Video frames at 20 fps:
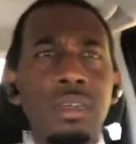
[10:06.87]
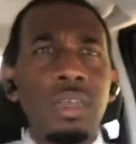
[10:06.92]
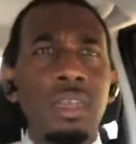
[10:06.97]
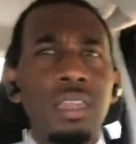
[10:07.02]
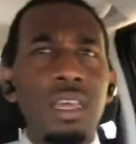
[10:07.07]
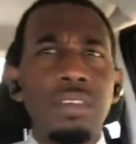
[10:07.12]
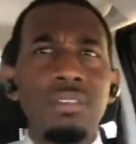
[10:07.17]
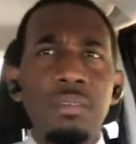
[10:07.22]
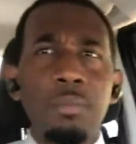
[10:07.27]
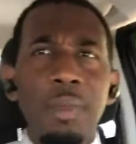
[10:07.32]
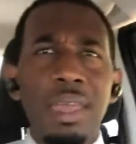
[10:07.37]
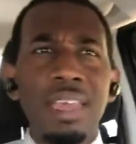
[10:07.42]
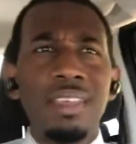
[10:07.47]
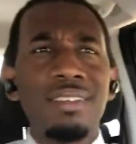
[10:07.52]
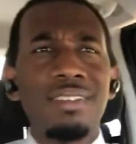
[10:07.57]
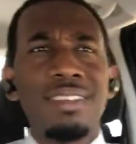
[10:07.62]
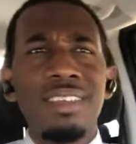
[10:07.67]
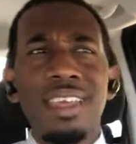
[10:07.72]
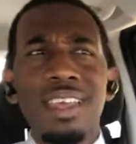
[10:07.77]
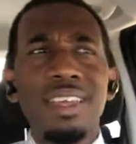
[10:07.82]
It doesn't make
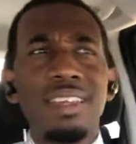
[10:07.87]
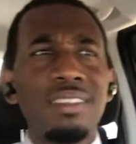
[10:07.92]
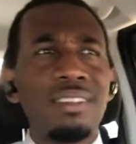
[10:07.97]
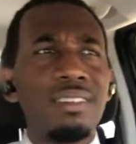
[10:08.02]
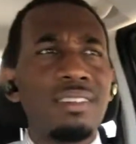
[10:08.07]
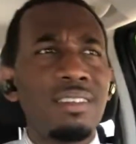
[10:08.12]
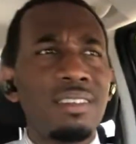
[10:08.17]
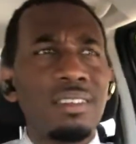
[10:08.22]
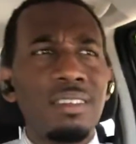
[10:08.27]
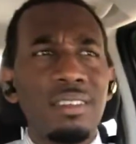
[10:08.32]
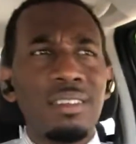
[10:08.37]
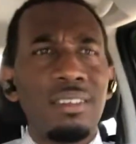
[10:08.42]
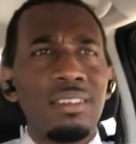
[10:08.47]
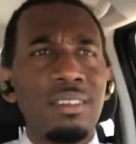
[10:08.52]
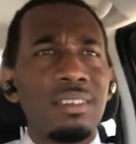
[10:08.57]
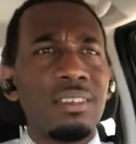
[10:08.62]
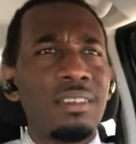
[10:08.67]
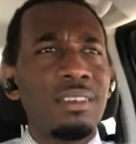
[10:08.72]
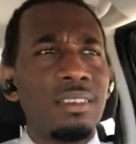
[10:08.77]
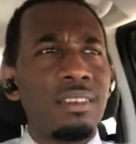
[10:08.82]
sense.
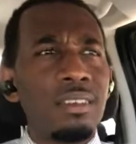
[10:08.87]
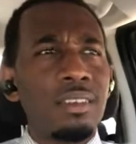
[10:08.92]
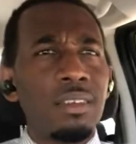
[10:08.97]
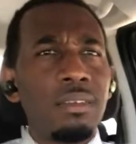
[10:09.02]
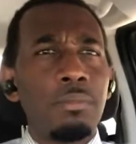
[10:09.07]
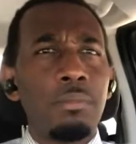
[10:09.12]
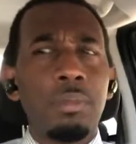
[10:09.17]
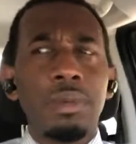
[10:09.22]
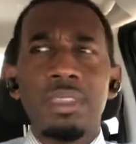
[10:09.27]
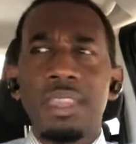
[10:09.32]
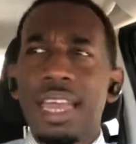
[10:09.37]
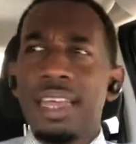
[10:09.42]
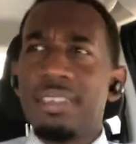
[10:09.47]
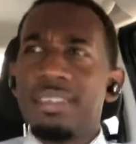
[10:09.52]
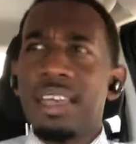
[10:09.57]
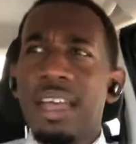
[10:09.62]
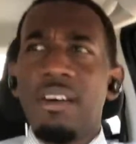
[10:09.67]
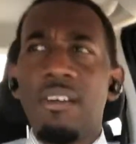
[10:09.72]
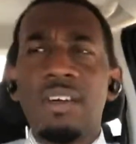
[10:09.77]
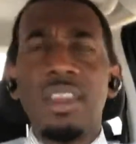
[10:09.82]
But that's
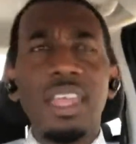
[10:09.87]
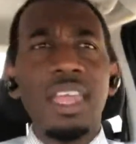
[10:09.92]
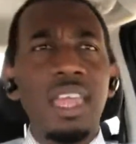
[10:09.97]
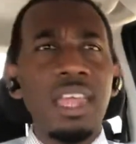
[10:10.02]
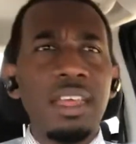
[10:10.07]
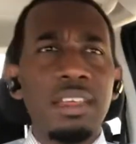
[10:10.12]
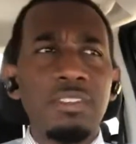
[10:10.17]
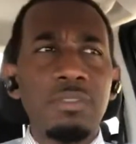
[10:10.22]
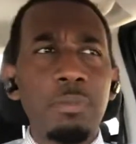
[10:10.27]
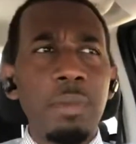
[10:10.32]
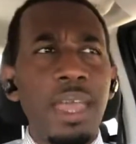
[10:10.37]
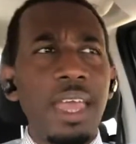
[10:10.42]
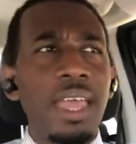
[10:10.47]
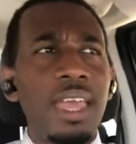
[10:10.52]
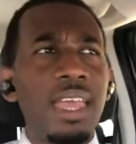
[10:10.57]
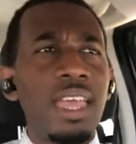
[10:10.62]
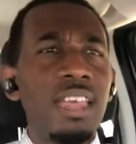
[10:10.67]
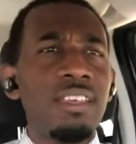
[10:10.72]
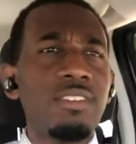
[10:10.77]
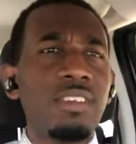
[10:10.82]
how it is,
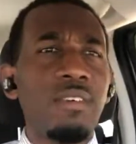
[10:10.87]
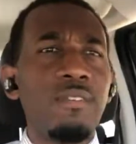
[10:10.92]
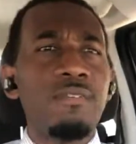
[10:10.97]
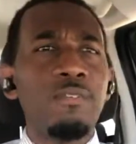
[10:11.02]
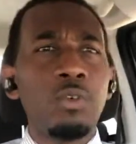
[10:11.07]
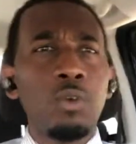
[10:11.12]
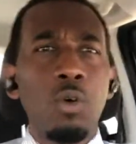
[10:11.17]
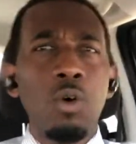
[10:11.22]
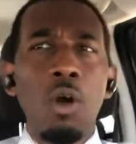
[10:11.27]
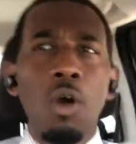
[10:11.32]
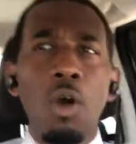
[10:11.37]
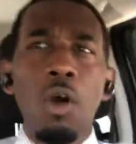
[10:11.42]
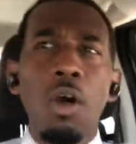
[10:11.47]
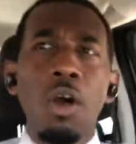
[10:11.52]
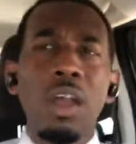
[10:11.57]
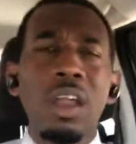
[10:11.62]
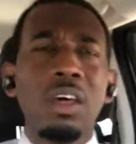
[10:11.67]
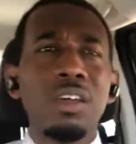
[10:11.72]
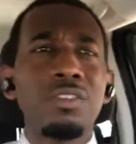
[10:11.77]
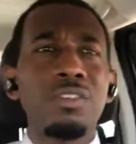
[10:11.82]
man. It's a
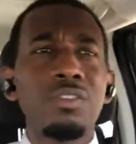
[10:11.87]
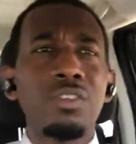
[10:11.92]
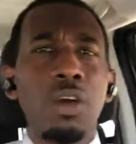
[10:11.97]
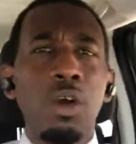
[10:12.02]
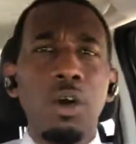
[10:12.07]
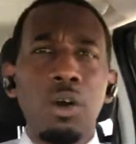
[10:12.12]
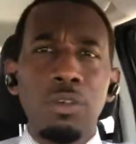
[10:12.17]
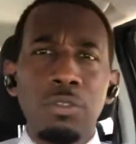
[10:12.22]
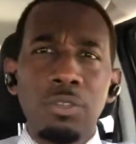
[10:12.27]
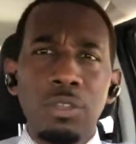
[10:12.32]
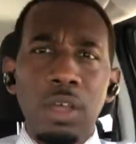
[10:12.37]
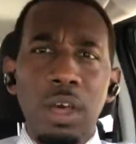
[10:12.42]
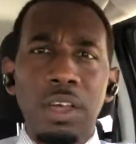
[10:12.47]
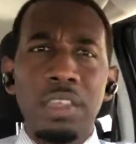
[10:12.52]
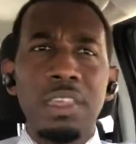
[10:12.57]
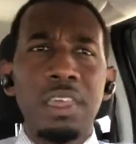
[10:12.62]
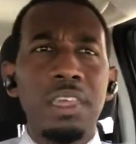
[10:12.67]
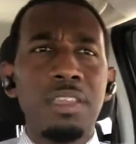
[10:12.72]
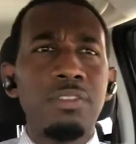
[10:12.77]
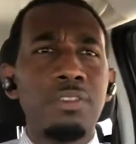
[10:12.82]
full-on assault
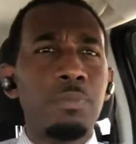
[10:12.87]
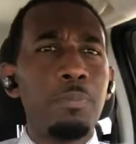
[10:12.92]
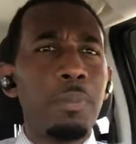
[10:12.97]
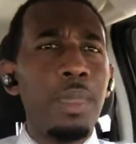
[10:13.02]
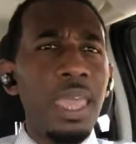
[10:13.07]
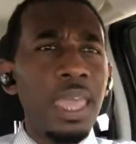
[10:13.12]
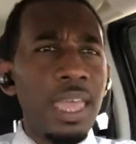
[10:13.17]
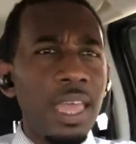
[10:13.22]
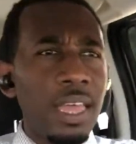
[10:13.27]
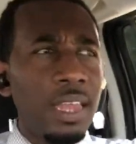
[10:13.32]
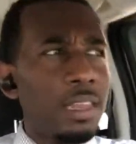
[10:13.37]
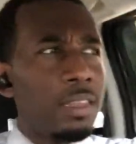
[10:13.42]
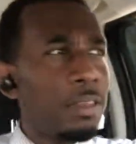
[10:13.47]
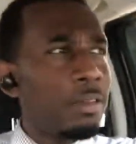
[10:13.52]
against men